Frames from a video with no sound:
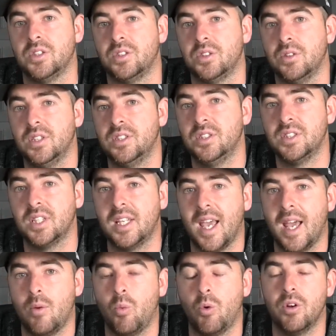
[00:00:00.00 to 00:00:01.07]
So this is
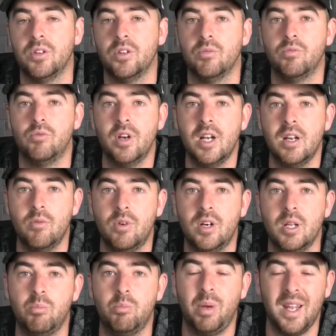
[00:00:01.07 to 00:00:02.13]
again one of the really,
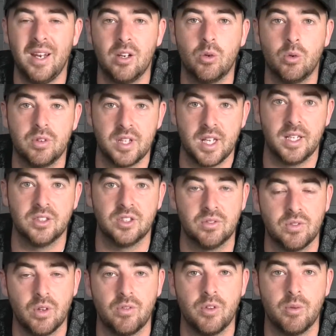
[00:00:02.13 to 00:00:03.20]
really pinnacle things
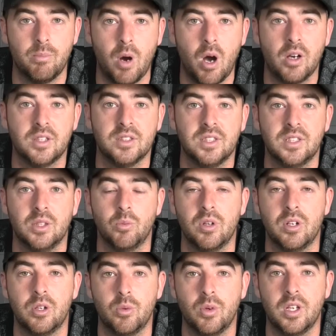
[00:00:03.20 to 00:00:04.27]
of, of the marketing that
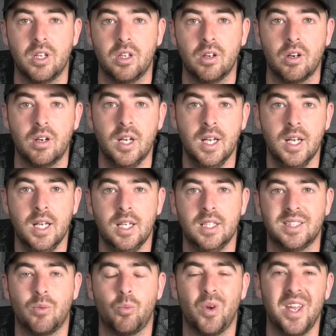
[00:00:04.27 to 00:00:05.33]
we're doing here is
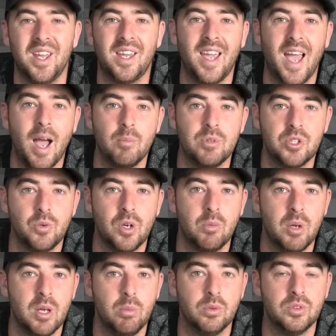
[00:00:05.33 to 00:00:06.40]
that we're capturing
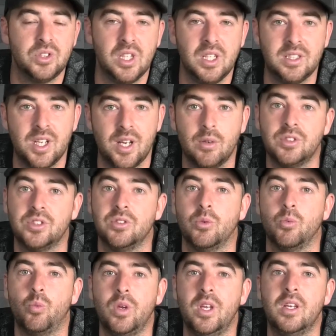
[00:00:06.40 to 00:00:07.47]
people's details so
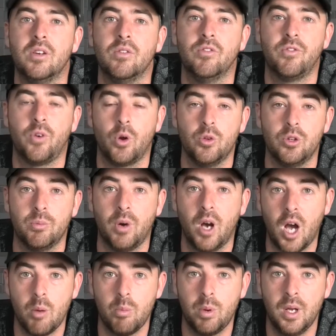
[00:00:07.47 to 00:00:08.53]
that we can follow them
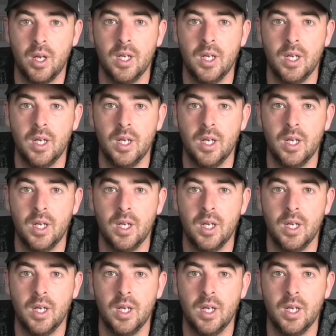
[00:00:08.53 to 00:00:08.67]
up.